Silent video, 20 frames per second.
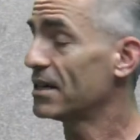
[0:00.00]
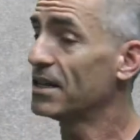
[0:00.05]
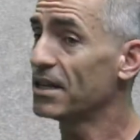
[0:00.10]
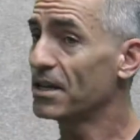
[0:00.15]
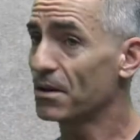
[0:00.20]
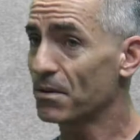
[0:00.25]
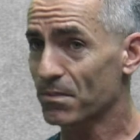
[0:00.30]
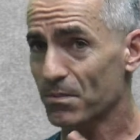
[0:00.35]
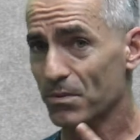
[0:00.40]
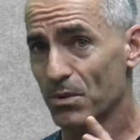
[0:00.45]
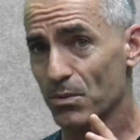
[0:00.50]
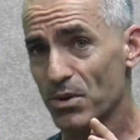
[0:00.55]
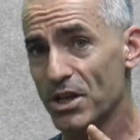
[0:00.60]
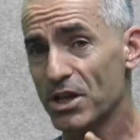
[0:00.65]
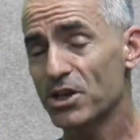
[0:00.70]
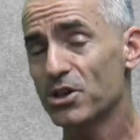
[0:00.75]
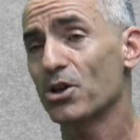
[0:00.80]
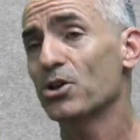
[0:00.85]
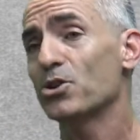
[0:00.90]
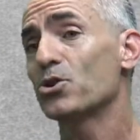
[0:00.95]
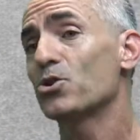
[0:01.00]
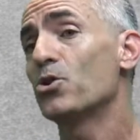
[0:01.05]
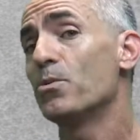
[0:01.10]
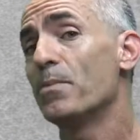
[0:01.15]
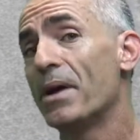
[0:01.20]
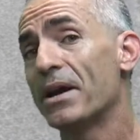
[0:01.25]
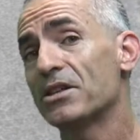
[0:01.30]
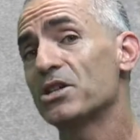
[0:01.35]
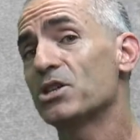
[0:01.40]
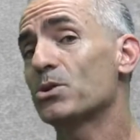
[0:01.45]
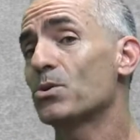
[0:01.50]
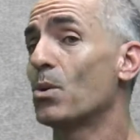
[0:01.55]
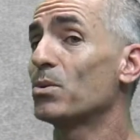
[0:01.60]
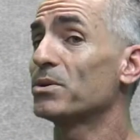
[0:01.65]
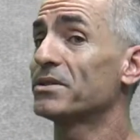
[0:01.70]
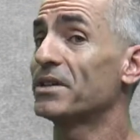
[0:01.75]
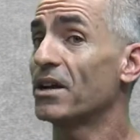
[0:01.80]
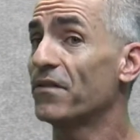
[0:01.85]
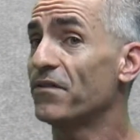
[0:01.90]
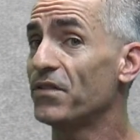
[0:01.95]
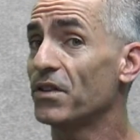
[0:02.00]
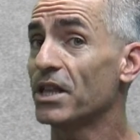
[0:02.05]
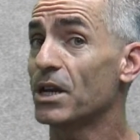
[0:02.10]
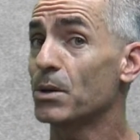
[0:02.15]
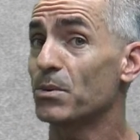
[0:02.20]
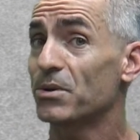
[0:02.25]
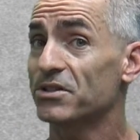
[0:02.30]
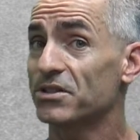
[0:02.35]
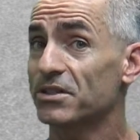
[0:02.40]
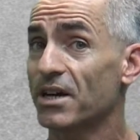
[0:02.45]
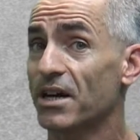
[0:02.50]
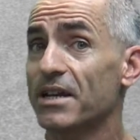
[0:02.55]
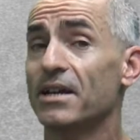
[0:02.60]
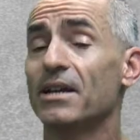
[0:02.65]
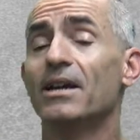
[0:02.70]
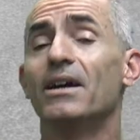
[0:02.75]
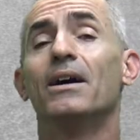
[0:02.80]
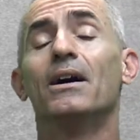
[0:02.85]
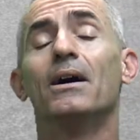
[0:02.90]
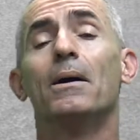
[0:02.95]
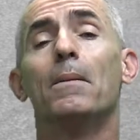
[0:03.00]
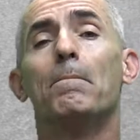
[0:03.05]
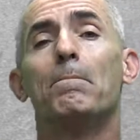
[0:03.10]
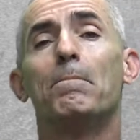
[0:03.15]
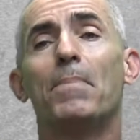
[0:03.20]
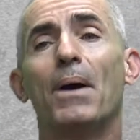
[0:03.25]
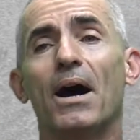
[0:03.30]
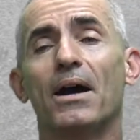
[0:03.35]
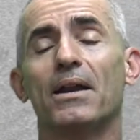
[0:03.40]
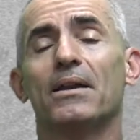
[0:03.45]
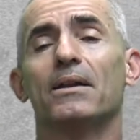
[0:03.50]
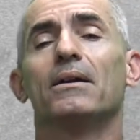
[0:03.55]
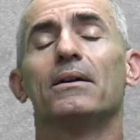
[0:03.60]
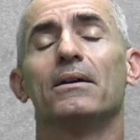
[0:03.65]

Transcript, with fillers: And the, the researcher who made this quote was not affiliated with a study, but